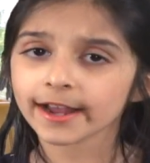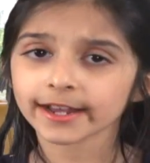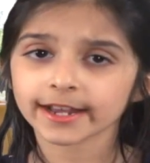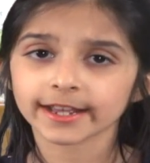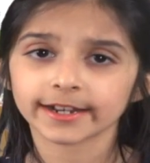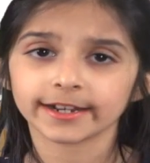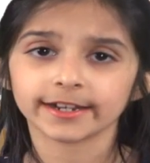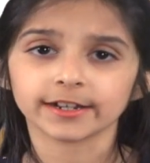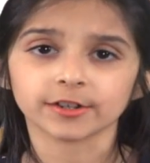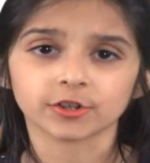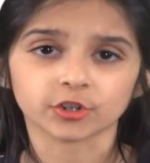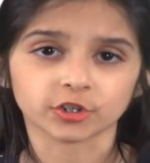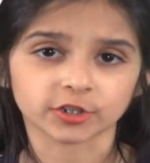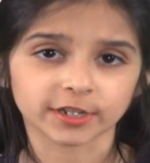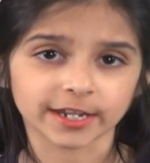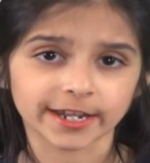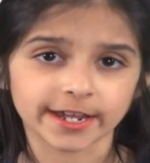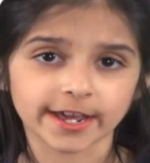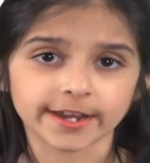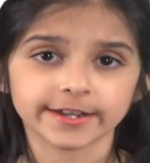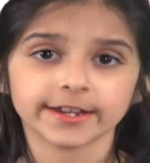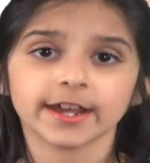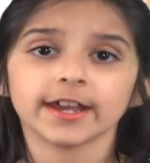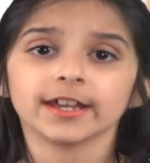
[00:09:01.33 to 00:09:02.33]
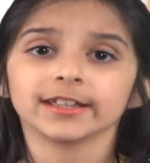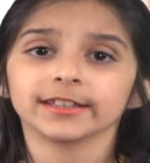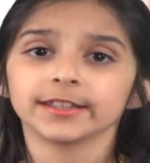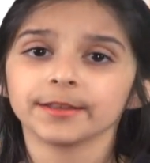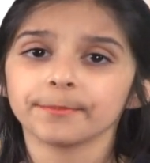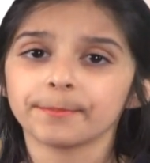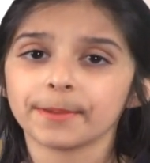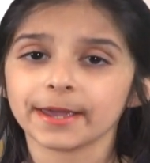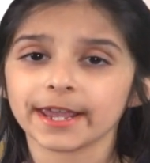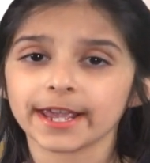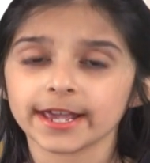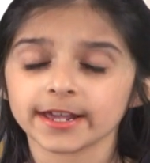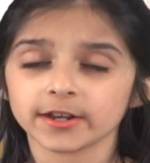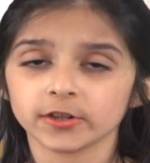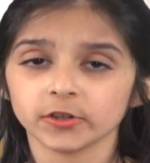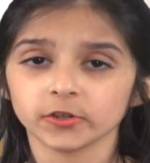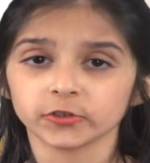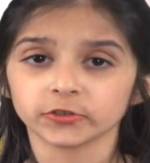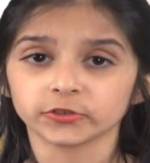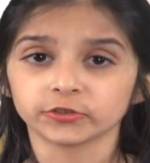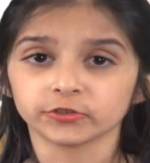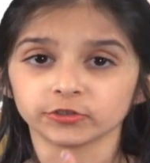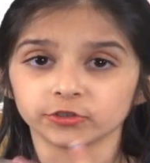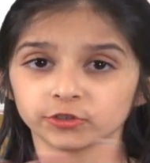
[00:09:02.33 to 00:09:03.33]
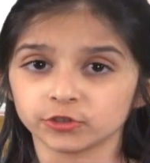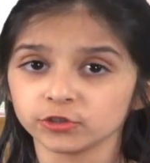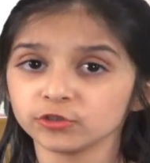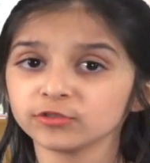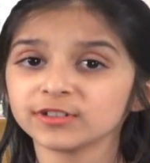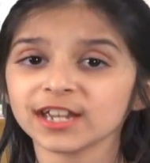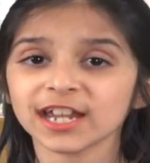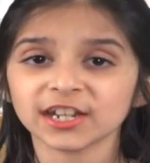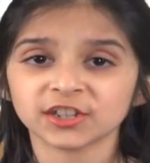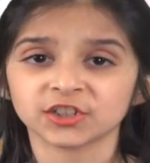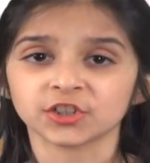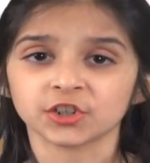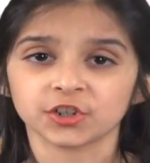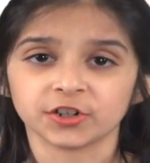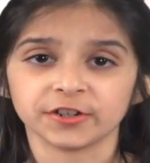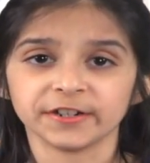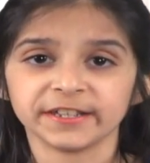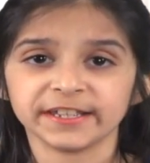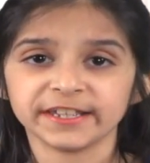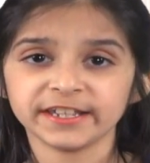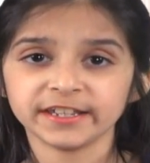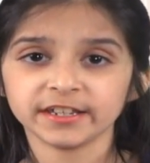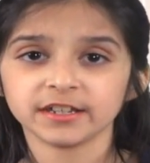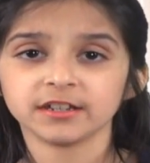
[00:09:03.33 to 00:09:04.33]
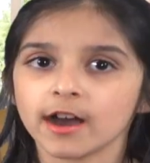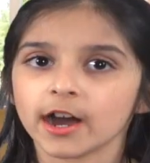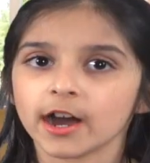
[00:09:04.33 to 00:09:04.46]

I can understand the panels do get dirty,